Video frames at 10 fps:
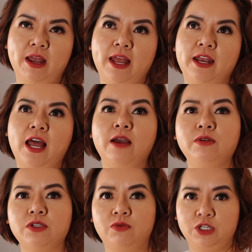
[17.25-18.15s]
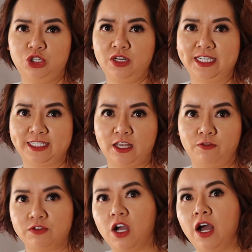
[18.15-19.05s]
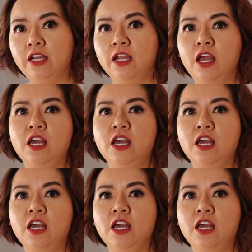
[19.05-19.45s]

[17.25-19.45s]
and I was originally self-taught,